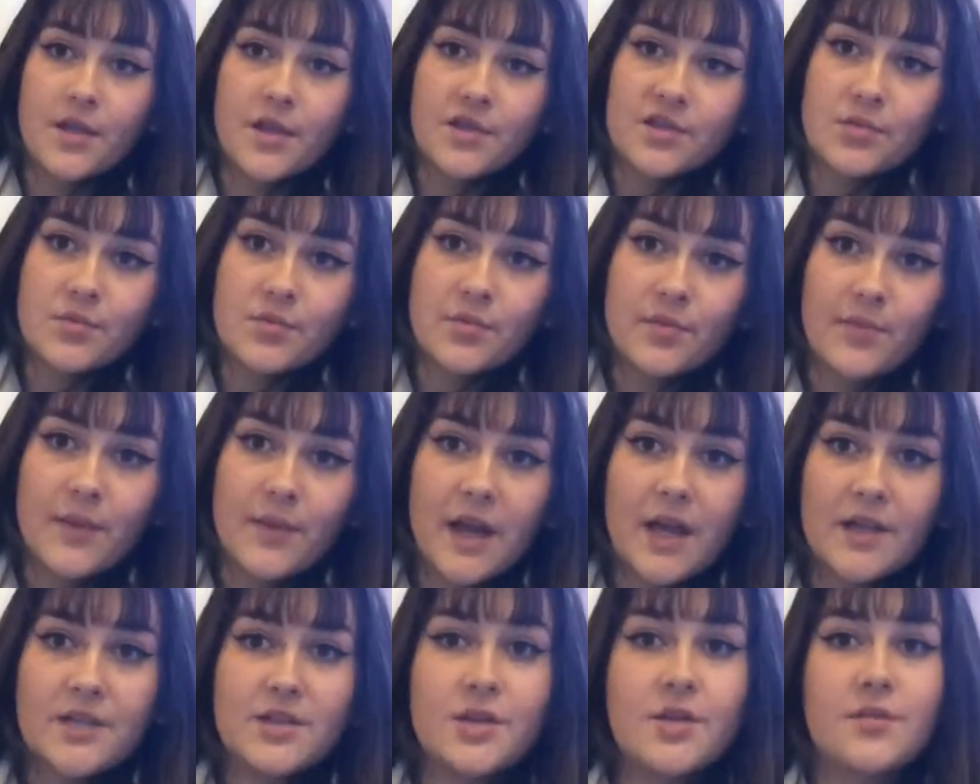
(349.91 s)
Some of
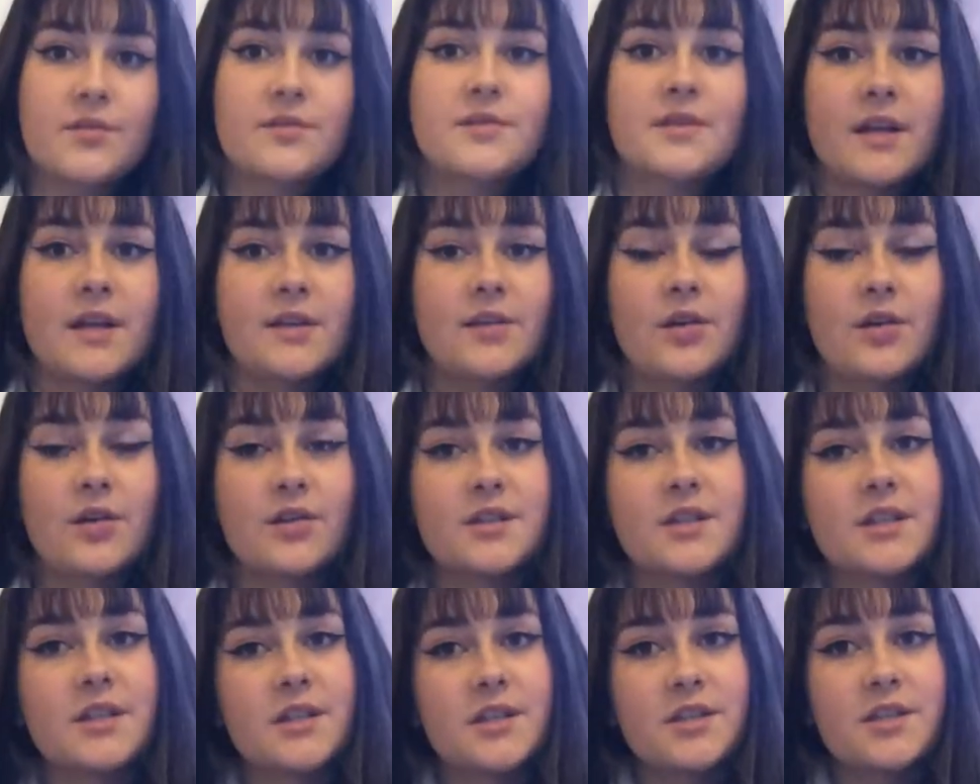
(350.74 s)
my chosen
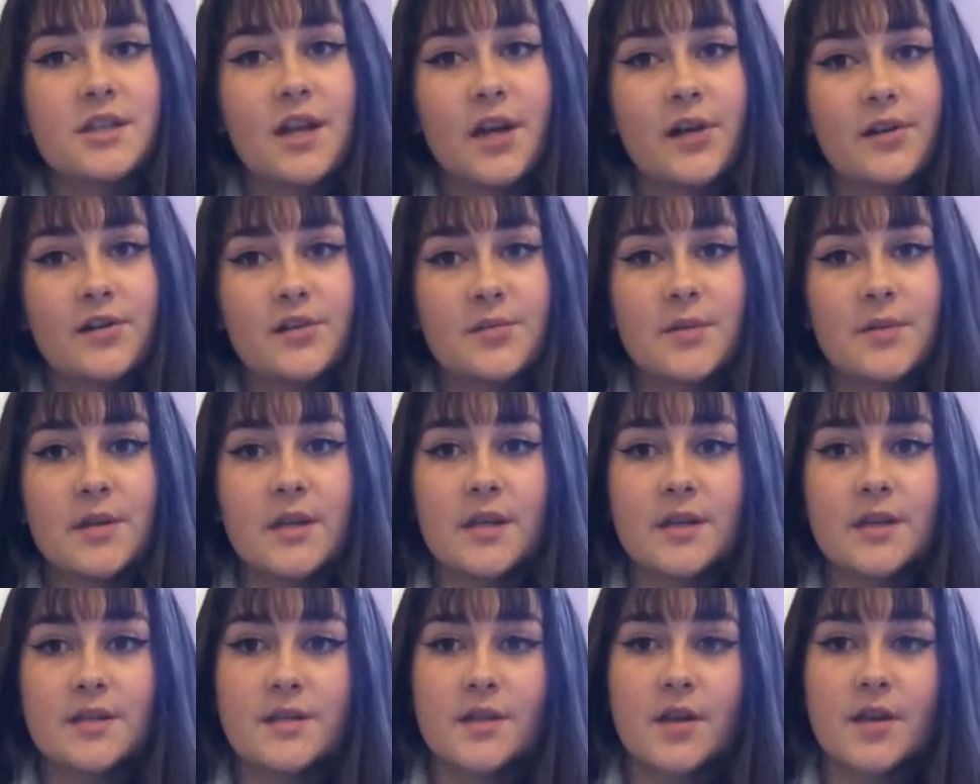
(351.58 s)
technologies challenged
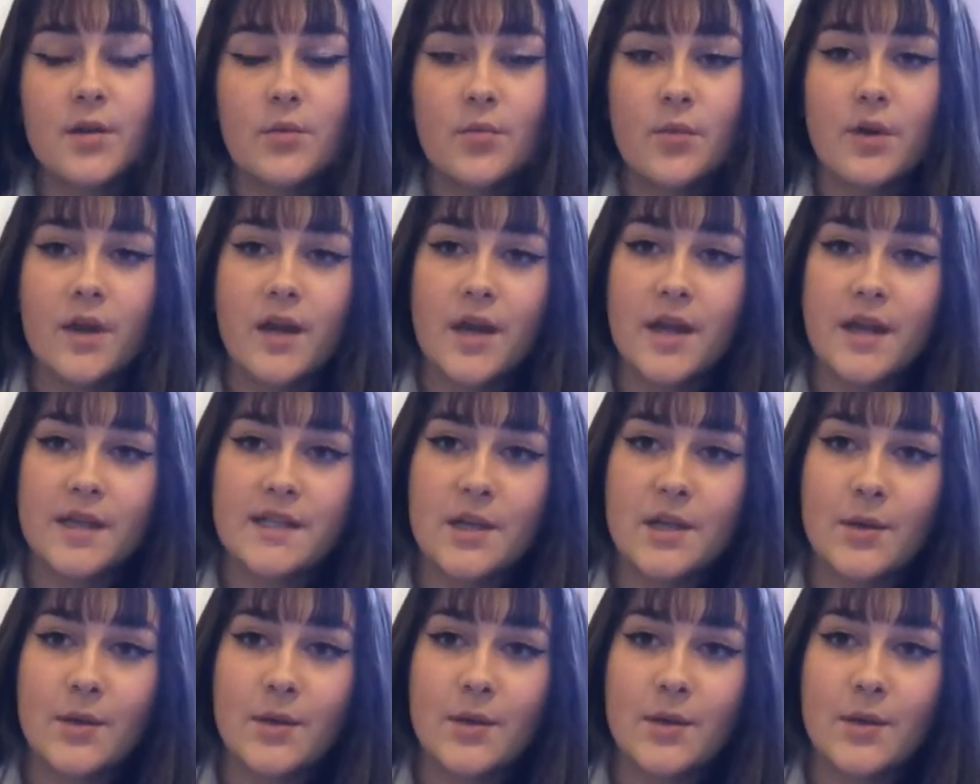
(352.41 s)
me in certain ways,